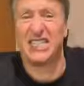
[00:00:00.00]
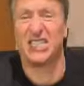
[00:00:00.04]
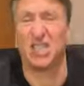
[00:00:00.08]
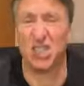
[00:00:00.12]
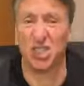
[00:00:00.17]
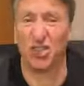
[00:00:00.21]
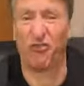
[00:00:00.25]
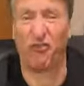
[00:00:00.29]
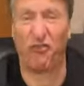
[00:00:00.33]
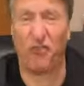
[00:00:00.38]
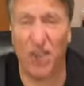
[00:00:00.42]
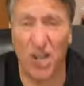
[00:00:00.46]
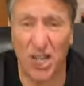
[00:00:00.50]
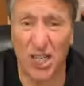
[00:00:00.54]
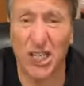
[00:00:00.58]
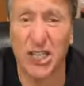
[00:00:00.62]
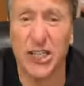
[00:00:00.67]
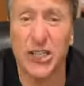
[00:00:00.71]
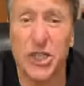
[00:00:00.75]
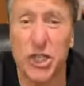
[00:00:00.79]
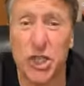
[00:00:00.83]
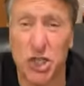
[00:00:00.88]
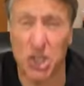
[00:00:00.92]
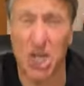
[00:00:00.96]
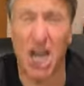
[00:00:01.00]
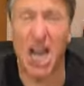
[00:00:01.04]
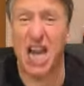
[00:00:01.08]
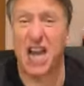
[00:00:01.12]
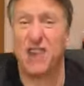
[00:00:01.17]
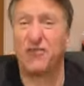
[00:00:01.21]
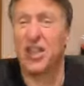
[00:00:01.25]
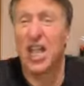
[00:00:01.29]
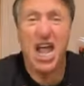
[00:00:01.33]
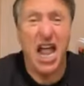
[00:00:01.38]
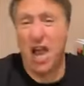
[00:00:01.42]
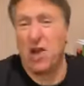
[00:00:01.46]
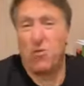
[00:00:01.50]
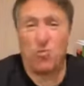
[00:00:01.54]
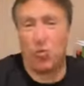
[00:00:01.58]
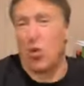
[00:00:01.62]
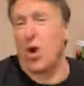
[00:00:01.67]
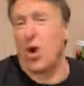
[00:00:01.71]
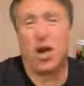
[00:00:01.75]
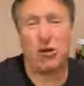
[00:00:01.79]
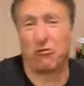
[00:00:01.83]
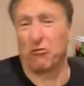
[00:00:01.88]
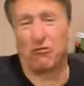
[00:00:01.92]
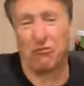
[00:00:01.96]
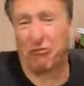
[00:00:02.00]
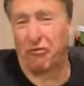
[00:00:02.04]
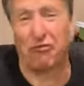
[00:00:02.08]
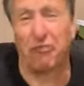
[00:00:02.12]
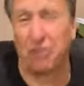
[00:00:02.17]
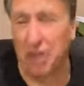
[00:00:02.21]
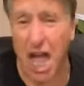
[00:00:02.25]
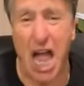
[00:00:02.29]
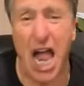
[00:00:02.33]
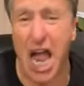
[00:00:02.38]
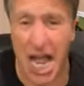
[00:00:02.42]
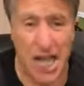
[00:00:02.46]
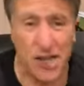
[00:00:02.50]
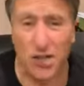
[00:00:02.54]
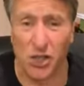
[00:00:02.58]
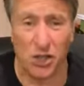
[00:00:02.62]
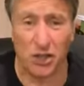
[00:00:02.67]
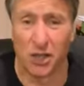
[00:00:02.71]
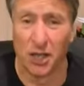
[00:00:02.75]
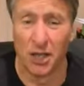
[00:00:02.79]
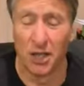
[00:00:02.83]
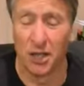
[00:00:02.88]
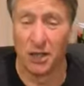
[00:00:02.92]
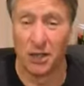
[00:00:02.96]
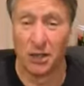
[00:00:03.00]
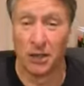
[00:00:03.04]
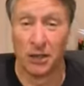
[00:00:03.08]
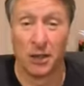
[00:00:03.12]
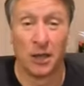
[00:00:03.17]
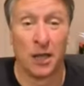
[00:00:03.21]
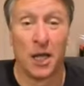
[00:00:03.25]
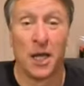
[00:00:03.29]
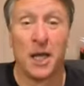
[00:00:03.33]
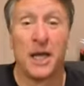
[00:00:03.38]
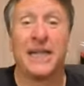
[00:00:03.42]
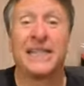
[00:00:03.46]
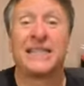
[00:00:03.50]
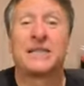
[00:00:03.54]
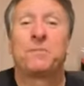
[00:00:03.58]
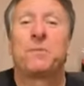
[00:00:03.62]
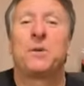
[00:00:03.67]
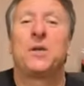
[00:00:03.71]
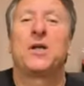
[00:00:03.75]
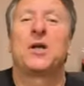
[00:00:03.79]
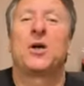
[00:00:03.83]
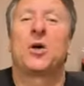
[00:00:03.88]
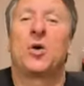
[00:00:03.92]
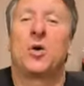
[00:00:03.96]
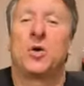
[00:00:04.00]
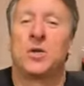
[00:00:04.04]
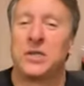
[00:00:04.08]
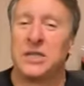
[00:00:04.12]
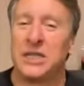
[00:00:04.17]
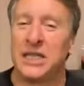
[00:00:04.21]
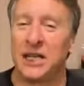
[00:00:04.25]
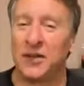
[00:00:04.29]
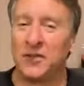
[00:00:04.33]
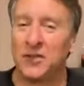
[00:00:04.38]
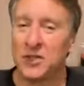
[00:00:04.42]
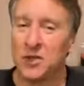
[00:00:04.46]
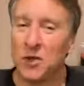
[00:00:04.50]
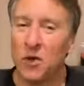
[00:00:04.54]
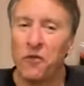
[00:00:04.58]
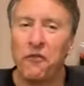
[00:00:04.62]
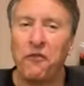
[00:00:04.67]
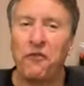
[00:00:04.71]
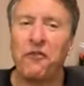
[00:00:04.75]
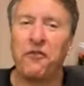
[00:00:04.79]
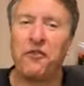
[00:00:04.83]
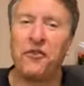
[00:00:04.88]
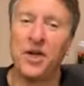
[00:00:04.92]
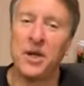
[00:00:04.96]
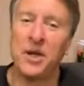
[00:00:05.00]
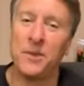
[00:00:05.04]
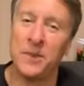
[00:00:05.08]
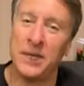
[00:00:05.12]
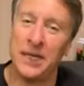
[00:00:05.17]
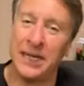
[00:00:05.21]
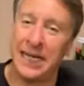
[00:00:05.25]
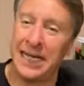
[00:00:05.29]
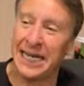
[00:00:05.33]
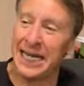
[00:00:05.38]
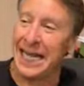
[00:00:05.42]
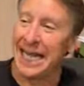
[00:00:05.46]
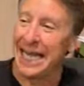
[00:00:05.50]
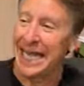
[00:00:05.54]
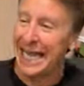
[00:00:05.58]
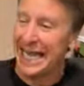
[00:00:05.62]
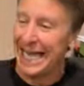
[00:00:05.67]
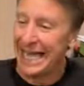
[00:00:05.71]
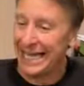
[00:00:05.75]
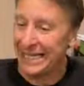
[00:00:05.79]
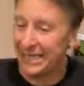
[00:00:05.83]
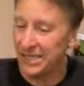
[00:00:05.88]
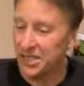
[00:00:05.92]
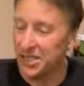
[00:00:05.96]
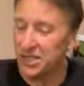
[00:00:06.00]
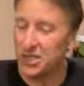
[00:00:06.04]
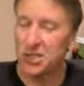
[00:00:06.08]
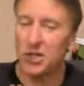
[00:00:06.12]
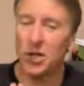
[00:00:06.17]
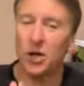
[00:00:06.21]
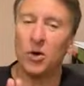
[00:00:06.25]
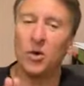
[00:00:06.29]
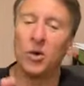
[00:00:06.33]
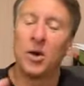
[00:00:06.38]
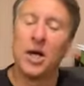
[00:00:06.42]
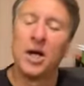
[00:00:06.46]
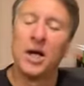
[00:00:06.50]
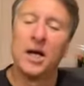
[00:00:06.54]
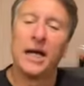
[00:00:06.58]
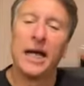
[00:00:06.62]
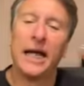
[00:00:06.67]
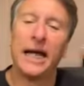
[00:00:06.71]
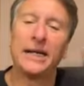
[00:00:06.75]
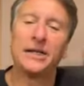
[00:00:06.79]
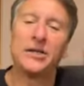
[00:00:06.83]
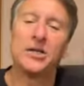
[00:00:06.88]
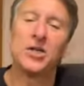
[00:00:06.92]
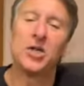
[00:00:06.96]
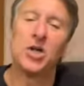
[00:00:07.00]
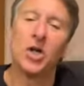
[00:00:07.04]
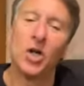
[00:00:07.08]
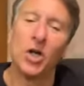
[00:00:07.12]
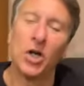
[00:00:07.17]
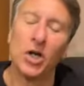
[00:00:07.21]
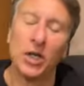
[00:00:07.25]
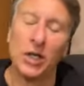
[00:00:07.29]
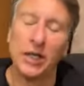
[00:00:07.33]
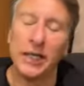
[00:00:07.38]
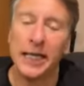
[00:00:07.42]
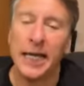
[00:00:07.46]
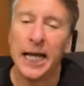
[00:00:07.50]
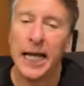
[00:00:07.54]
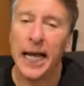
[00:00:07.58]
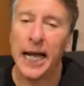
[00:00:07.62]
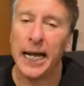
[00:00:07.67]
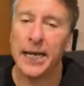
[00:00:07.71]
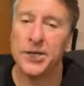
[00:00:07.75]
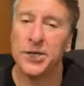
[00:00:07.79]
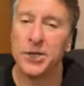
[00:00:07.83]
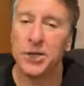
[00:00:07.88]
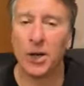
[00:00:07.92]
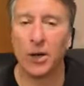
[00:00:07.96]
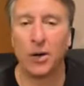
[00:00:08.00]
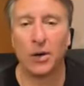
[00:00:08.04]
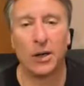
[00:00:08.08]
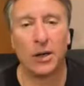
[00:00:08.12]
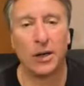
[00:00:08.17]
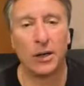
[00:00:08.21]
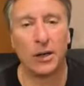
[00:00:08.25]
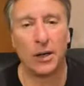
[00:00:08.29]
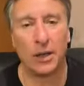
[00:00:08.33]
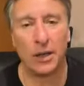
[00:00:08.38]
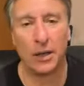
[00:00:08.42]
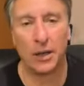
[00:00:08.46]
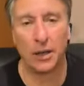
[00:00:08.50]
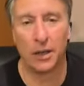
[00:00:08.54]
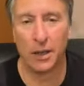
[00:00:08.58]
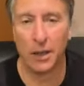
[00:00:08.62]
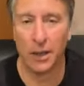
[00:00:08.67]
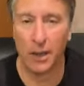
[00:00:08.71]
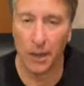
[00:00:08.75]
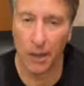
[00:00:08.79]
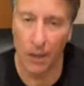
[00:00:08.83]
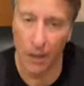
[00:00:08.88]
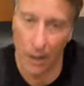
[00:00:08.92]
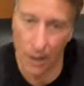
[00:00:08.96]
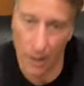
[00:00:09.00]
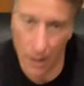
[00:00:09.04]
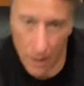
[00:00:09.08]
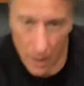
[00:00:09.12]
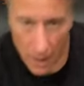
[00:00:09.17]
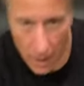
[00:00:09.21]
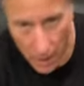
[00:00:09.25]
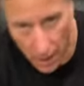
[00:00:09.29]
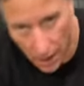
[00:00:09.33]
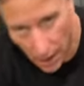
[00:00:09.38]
heads are fucking shaved and wearing flannel. It's because they're so feminine and so, and girly, and you go, oh.